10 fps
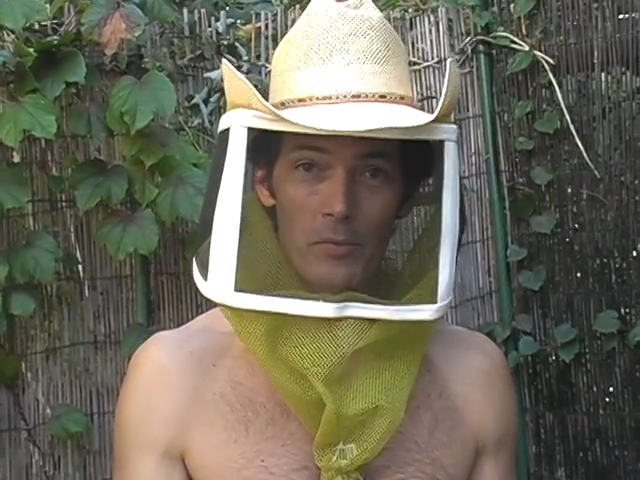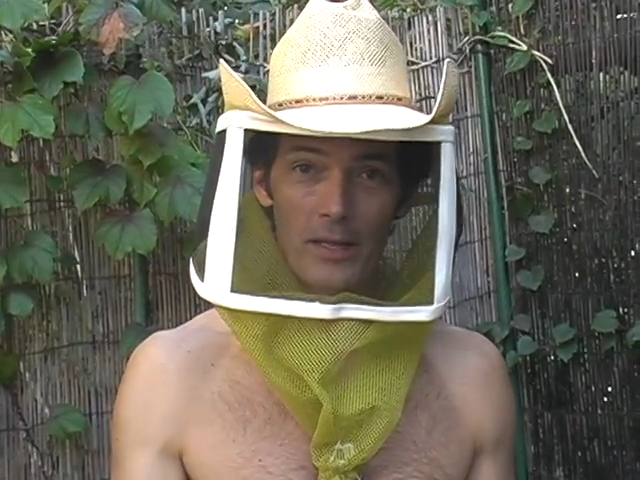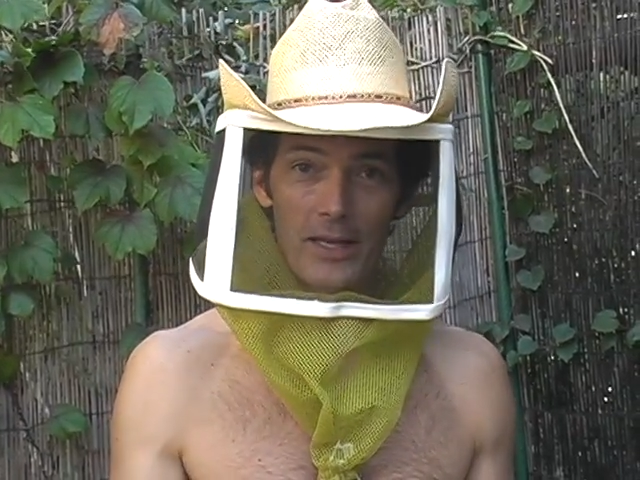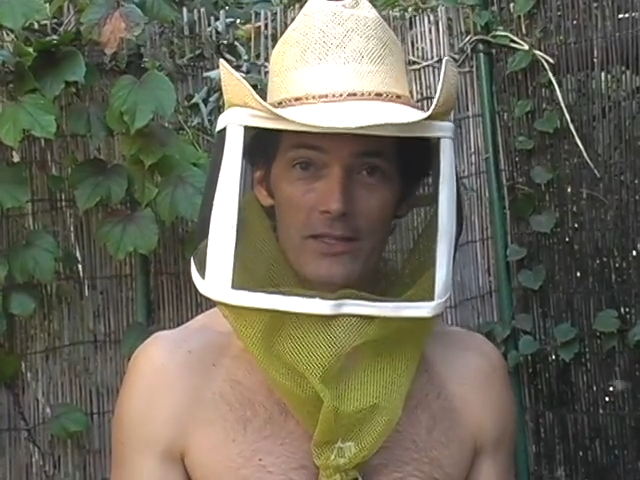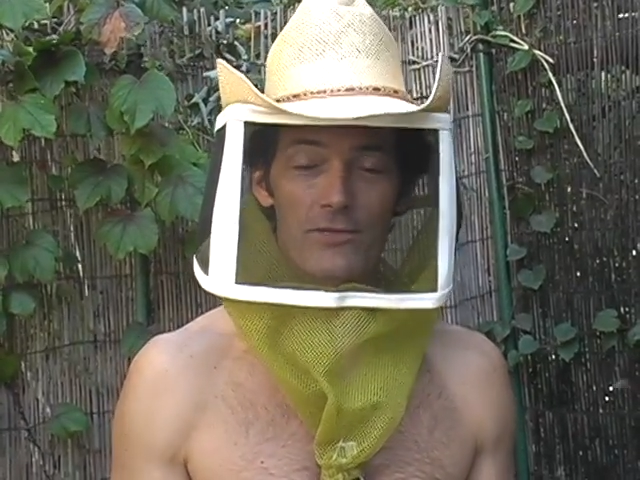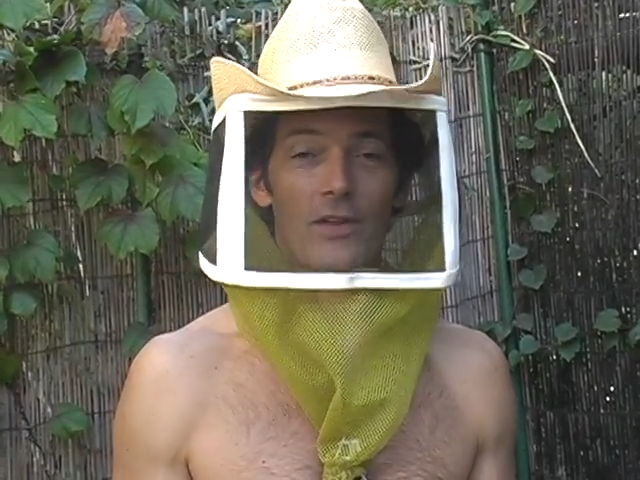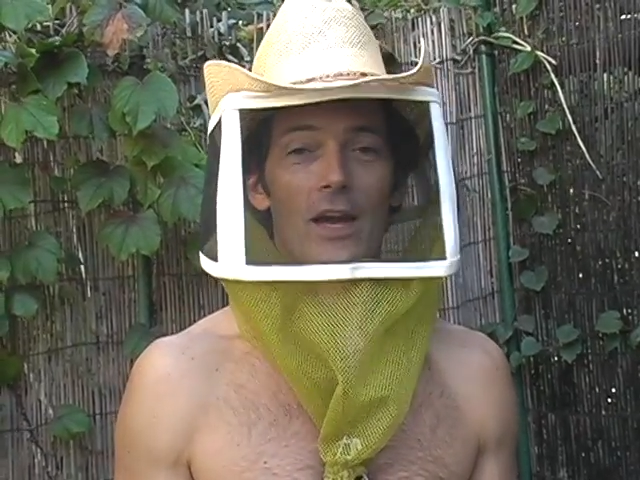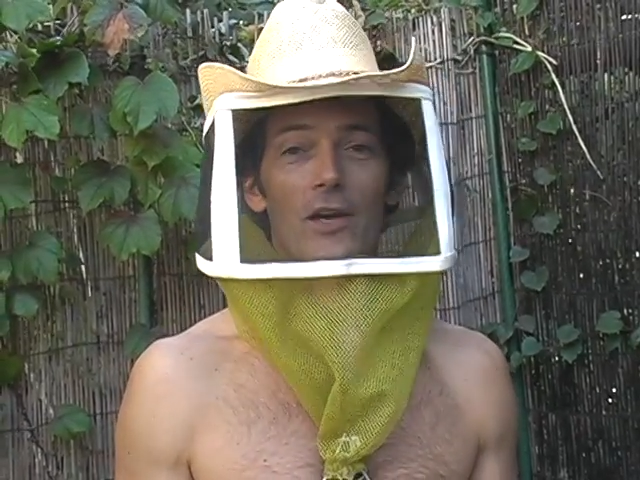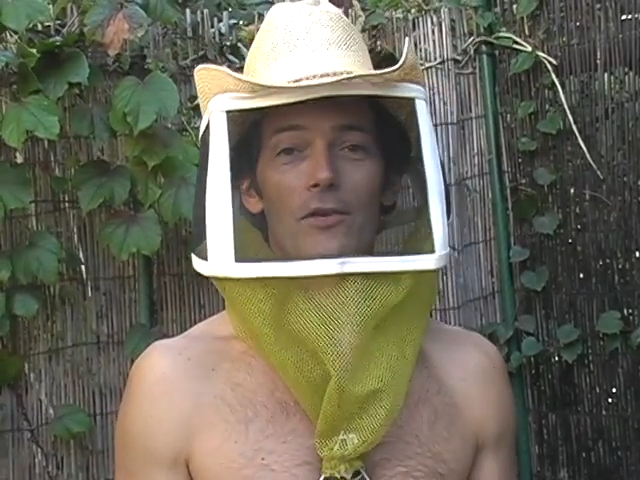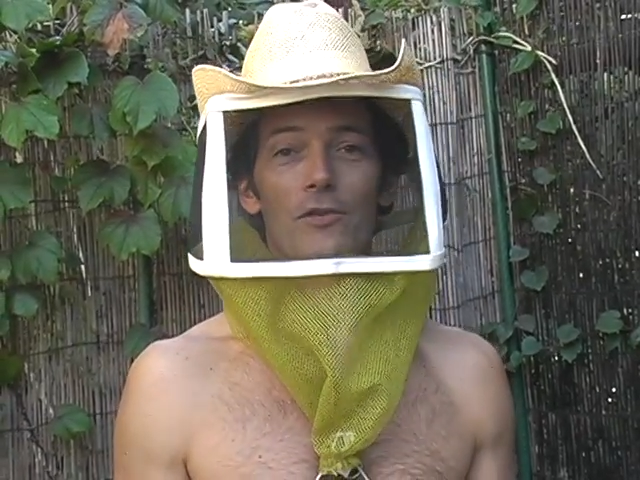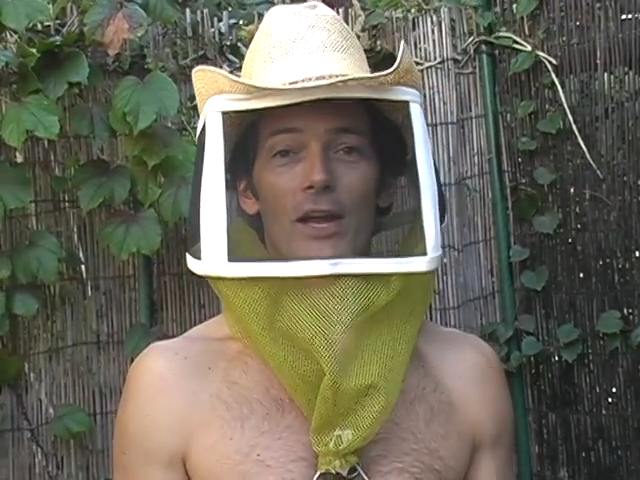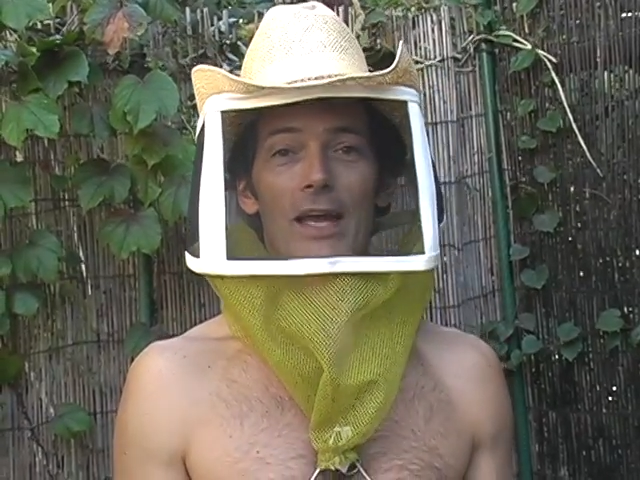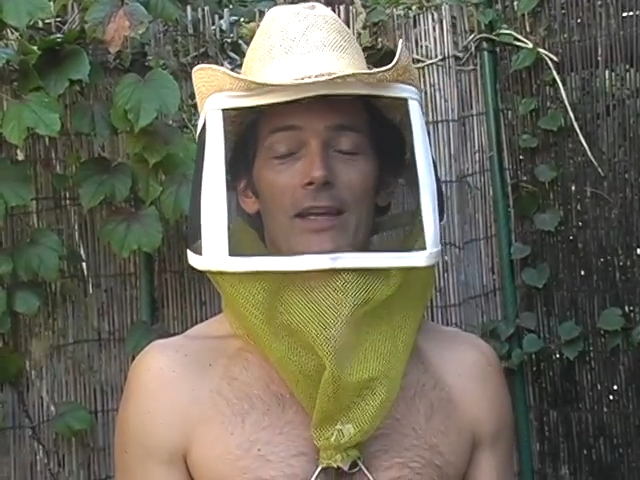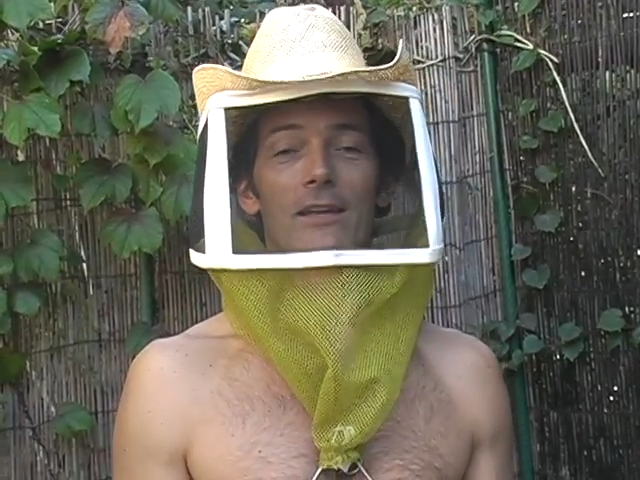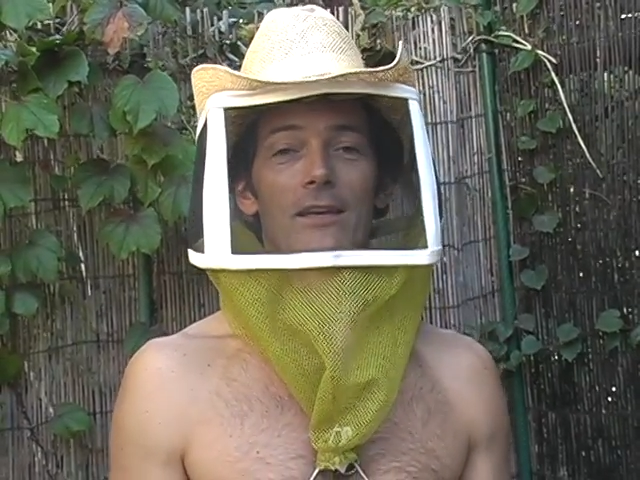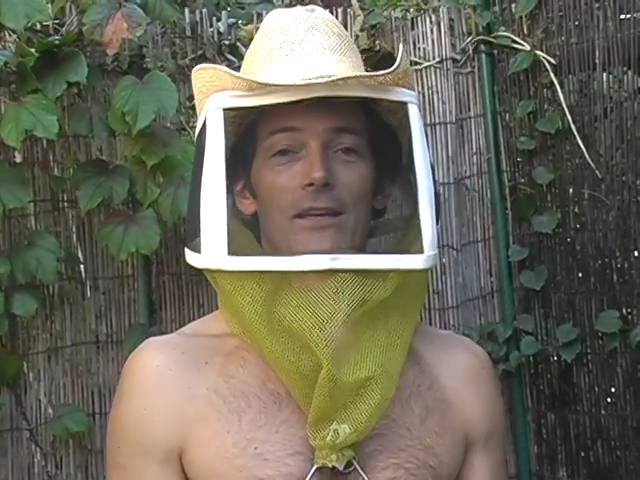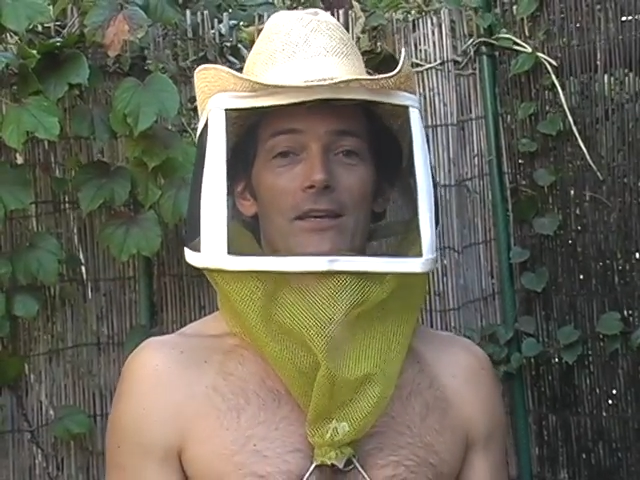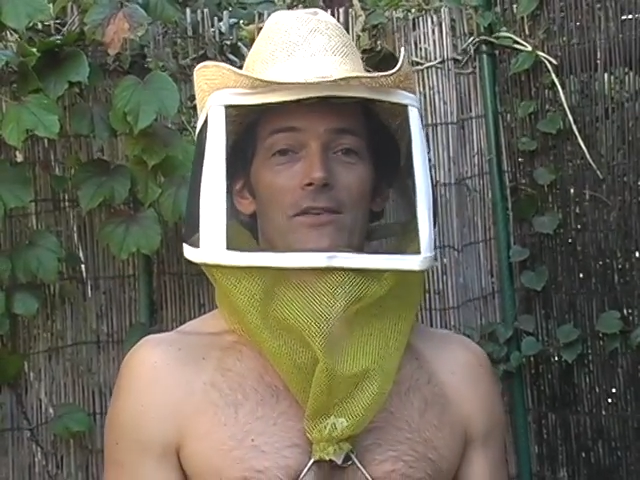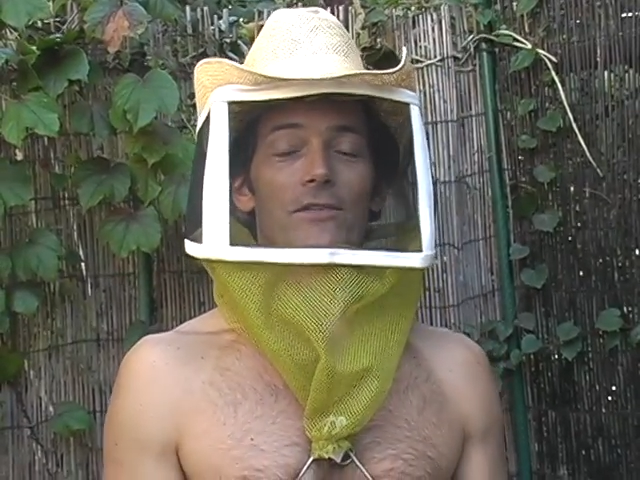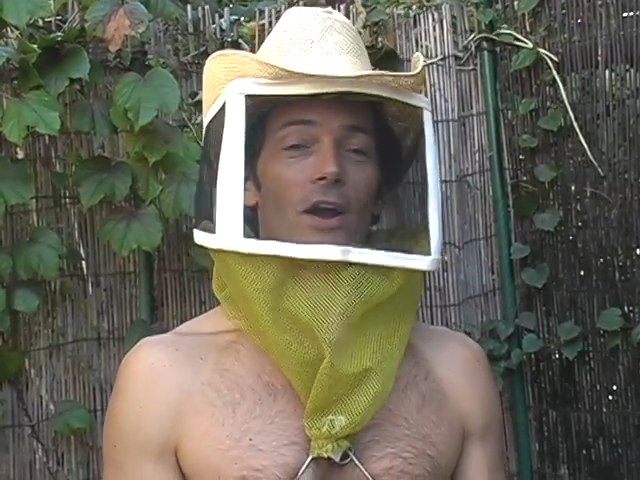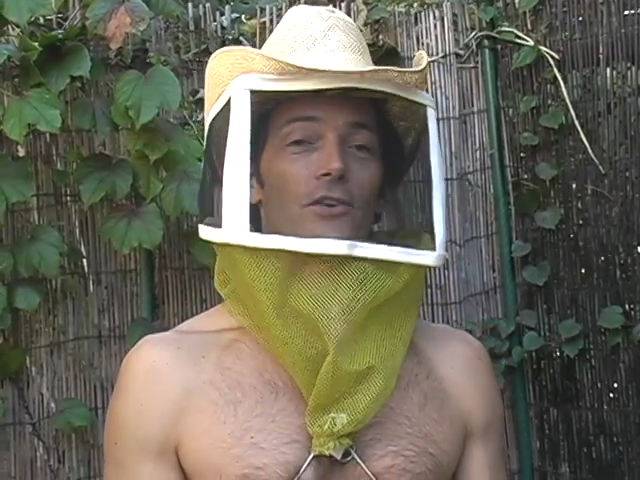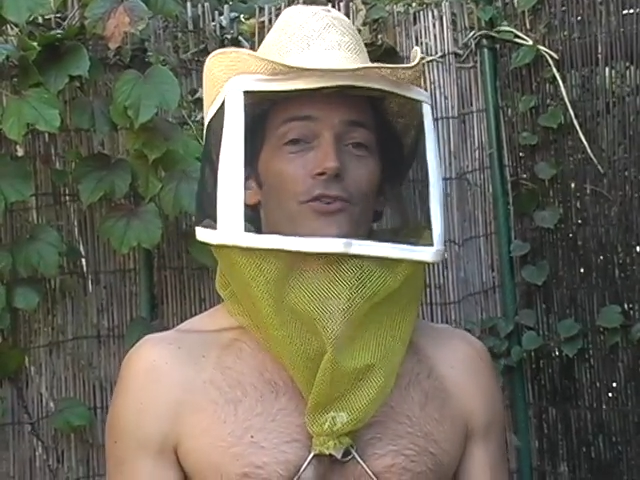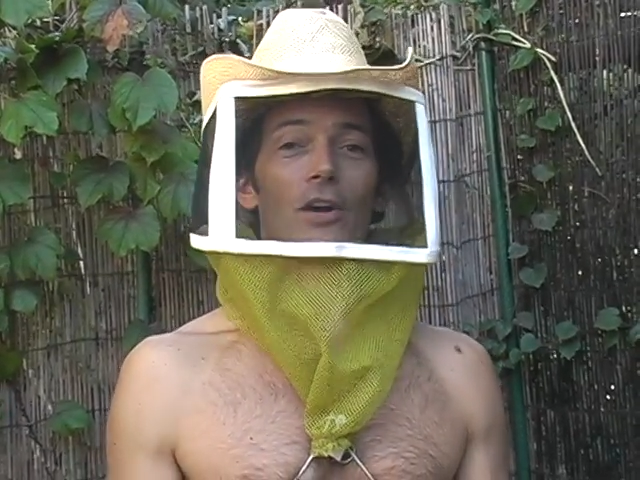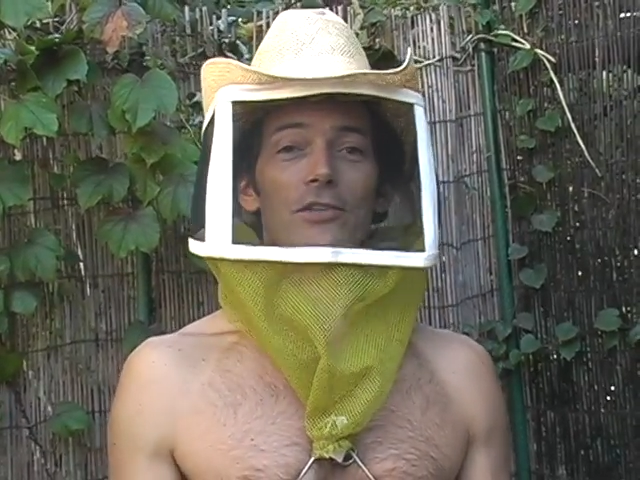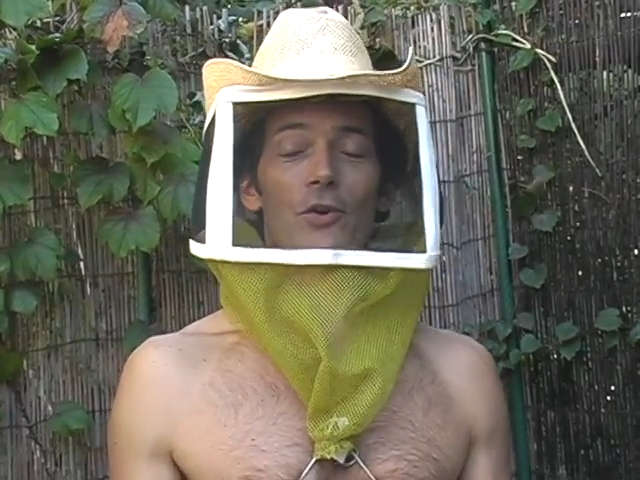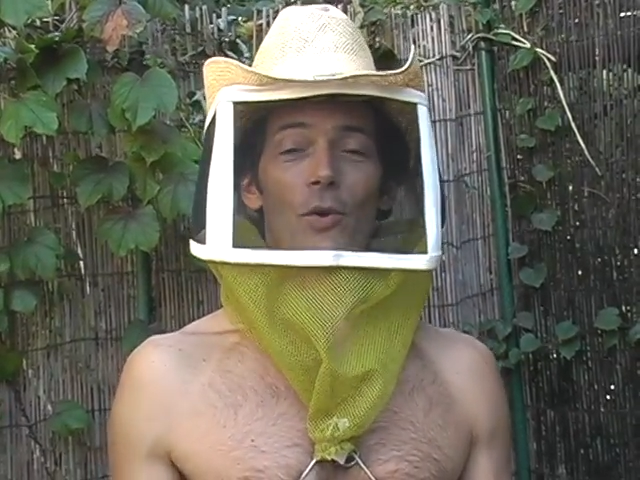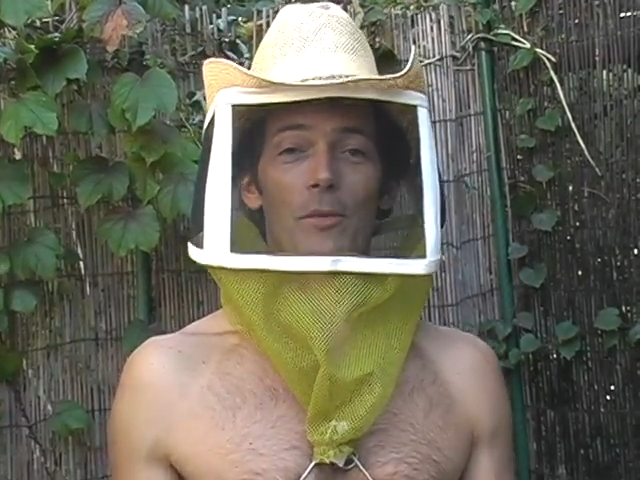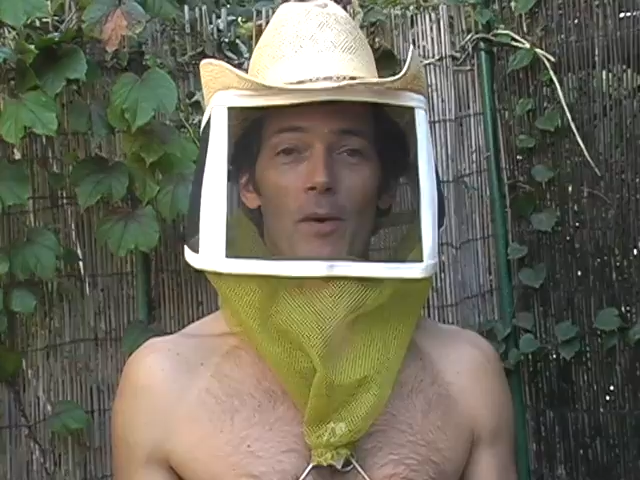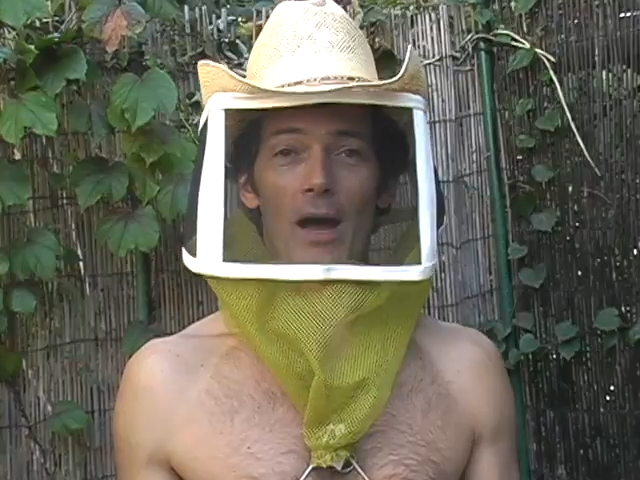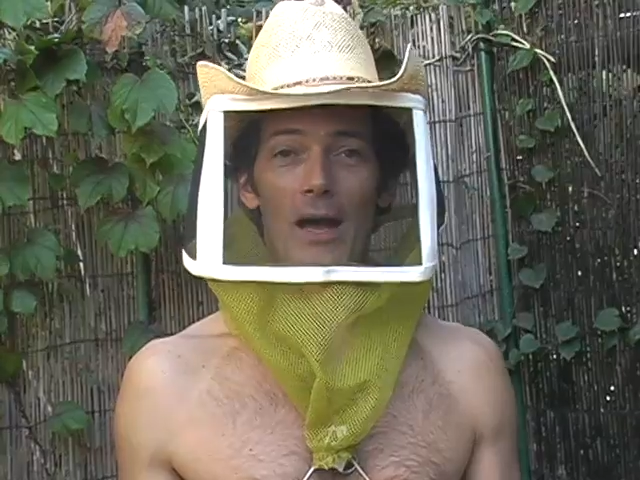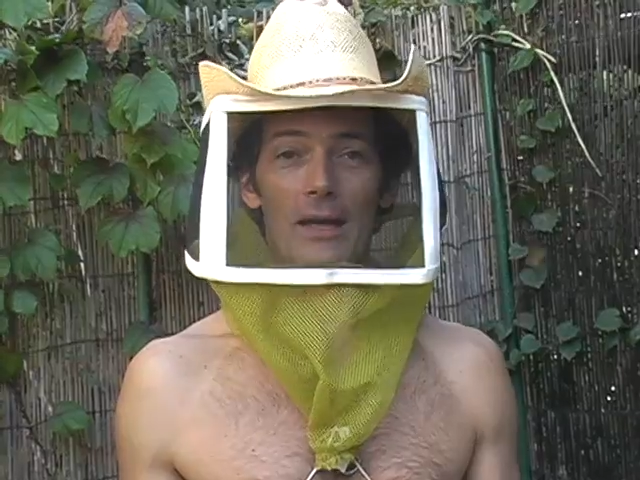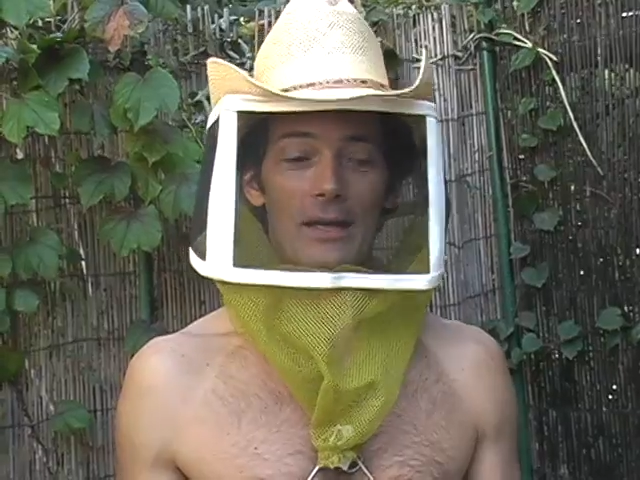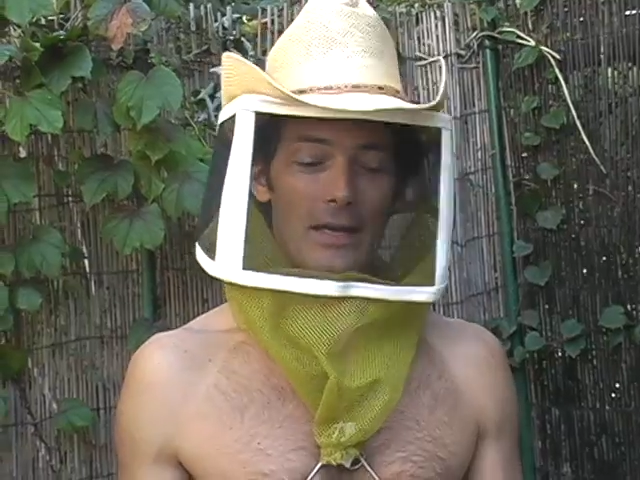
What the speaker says: planes flying overhead, fire trucks going by,